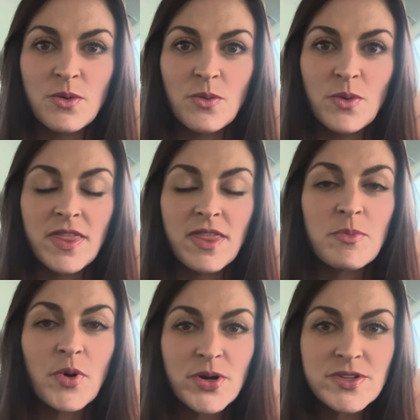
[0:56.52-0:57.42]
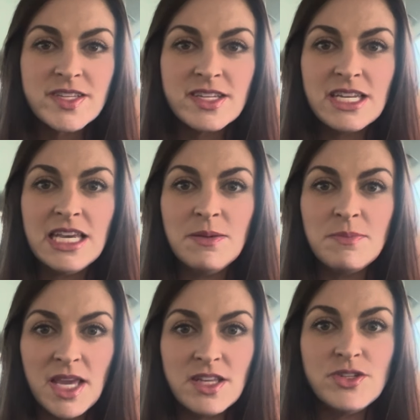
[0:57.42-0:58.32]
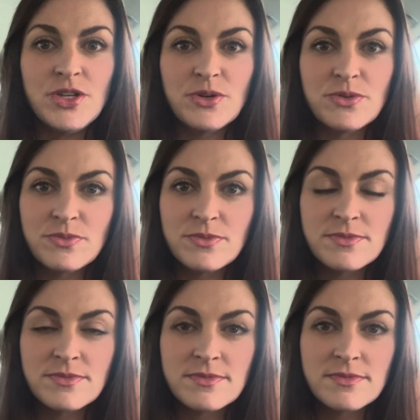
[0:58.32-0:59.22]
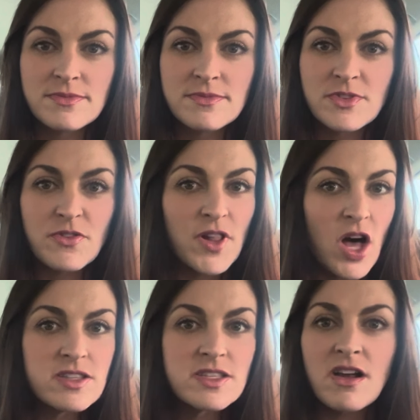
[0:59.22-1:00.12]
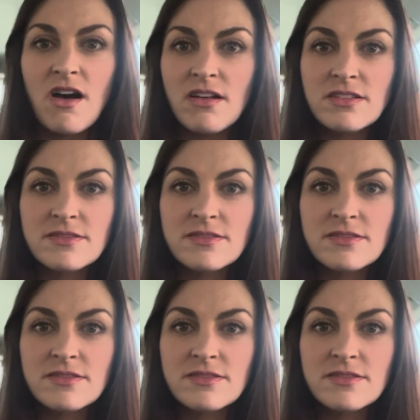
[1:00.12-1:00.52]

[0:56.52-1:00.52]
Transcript: with the person He made you, flaws and all.